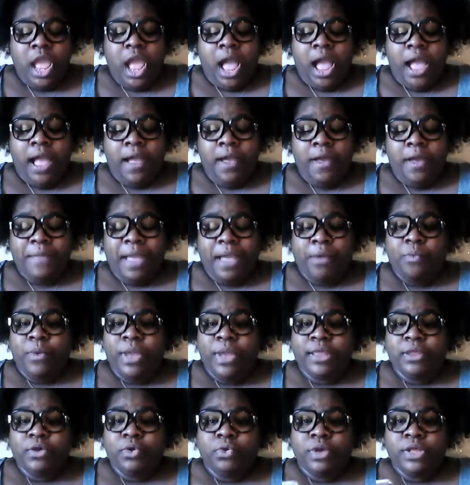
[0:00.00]
Um, I
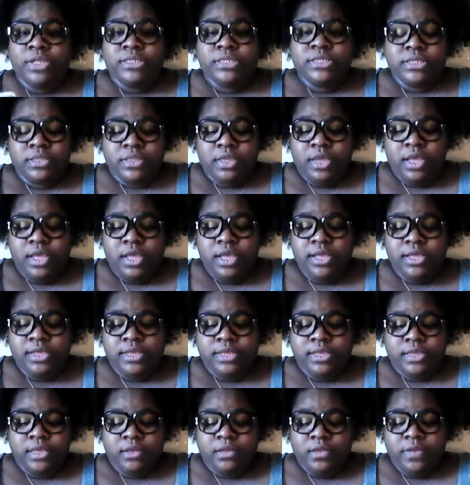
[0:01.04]
went on to the
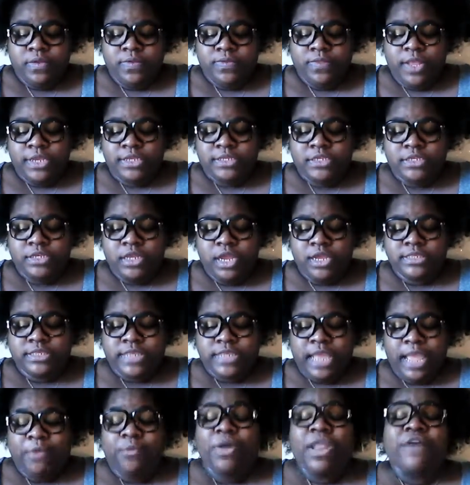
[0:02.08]
uh, Lush uh,
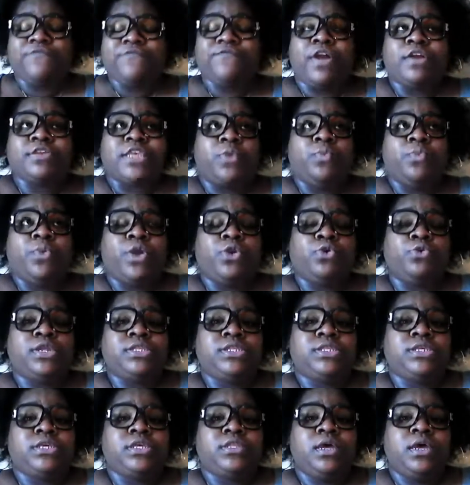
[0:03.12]
site. Well, at first I went on
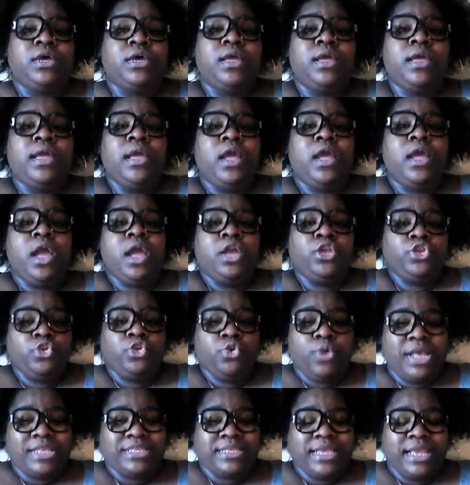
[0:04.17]
to the
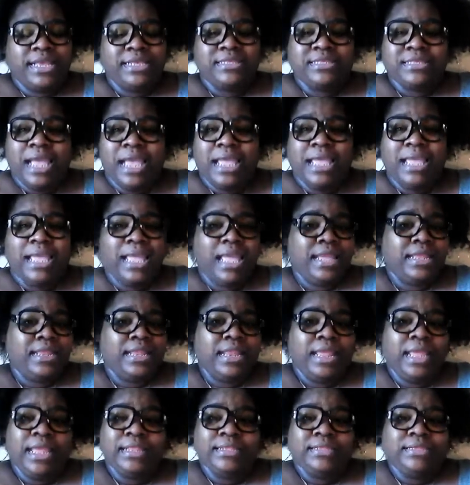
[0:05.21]
USA site,
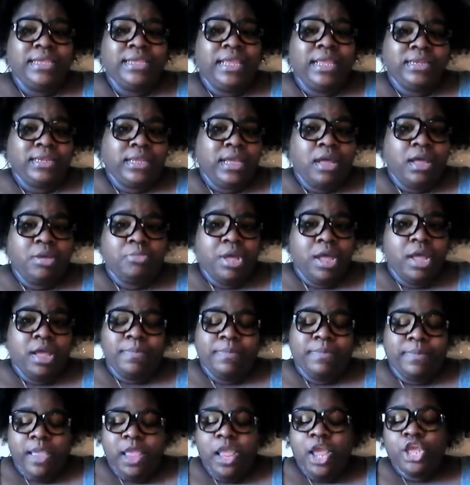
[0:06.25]
and it didn't come
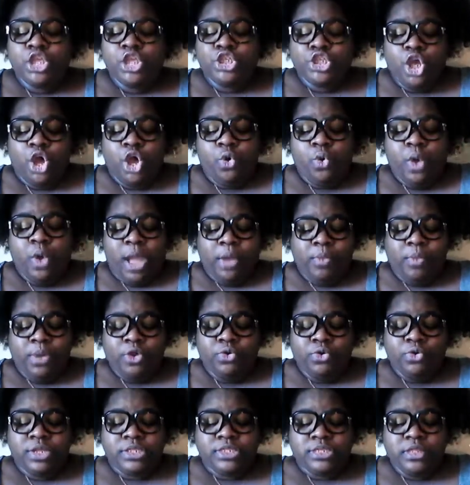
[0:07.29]
up. So I
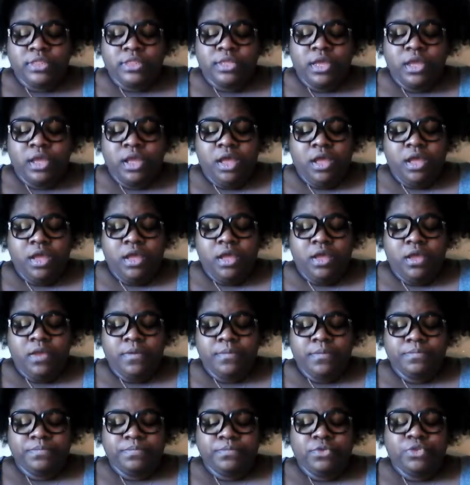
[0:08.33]
went onto the
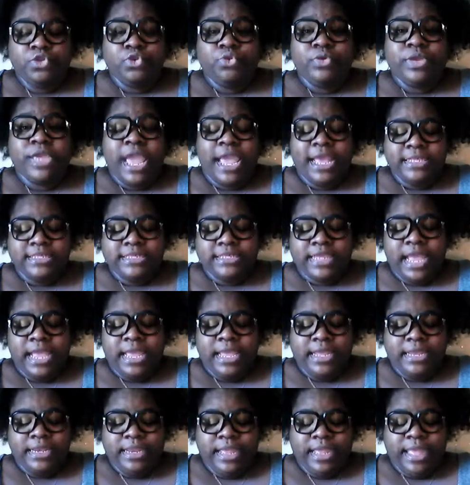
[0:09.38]
um, UK
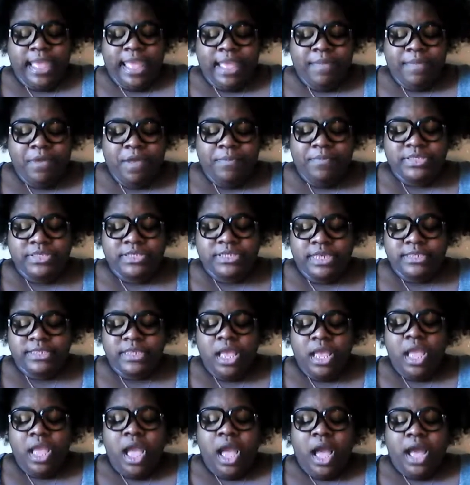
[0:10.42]
site and it came up. It says
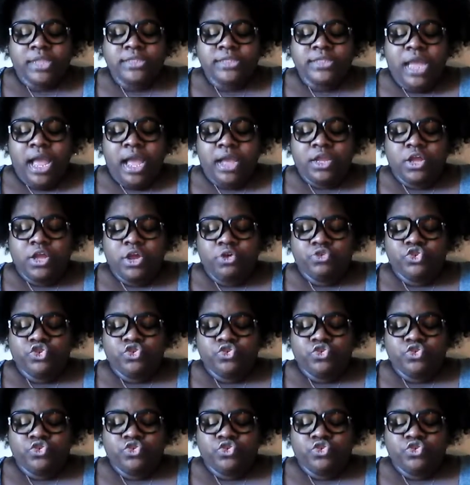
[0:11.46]
Andango,